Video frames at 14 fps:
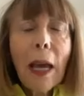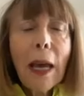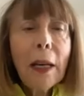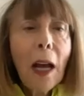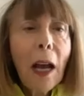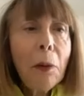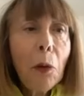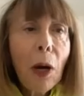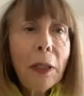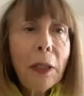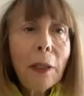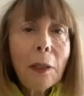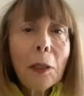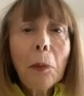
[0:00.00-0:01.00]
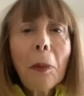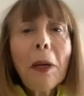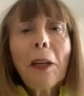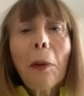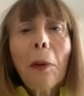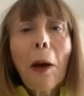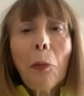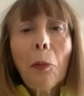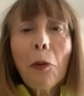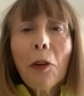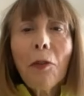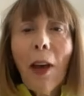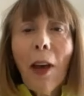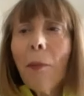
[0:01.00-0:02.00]
and I wanted to speak about
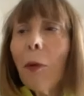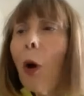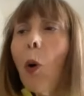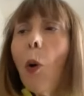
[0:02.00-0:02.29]
prefab,